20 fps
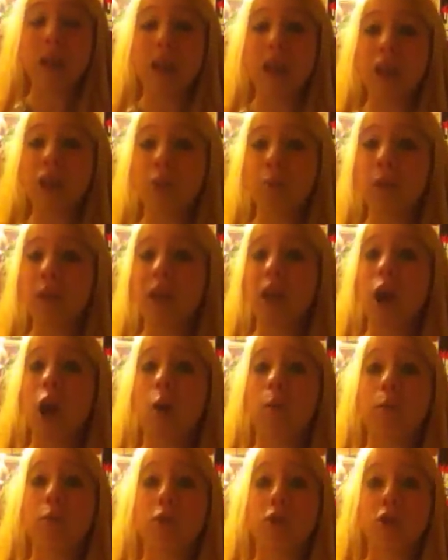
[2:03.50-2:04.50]
it's
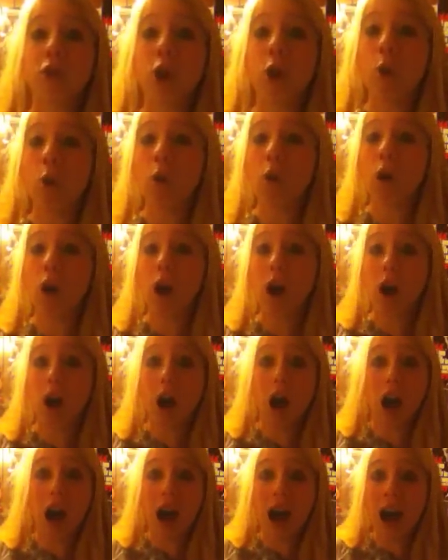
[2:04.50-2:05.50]
become so
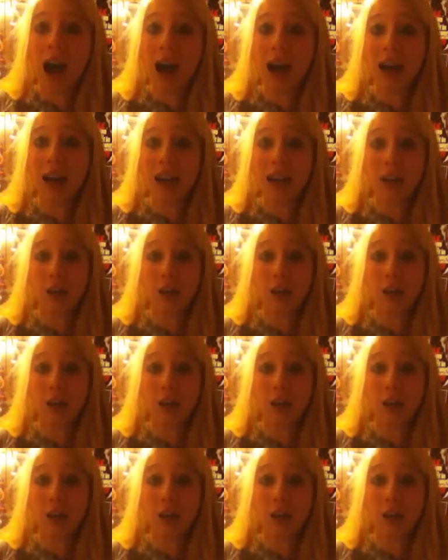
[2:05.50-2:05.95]
high